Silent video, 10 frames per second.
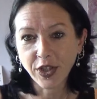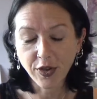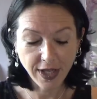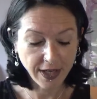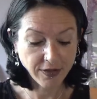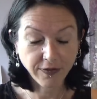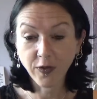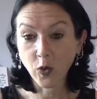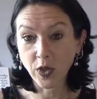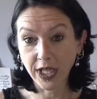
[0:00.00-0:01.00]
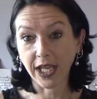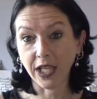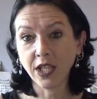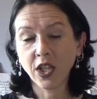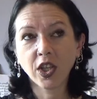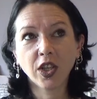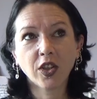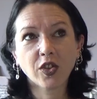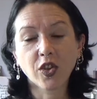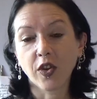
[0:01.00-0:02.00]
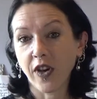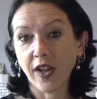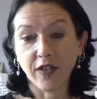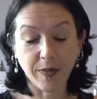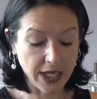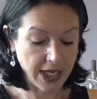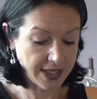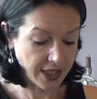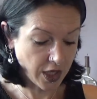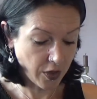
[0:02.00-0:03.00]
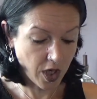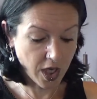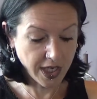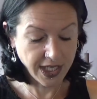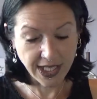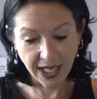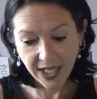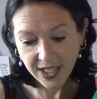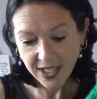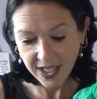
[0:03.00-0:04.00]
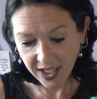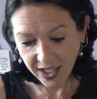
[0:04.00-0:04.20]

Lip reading: 2014, so 5 and a bit years ago, I knit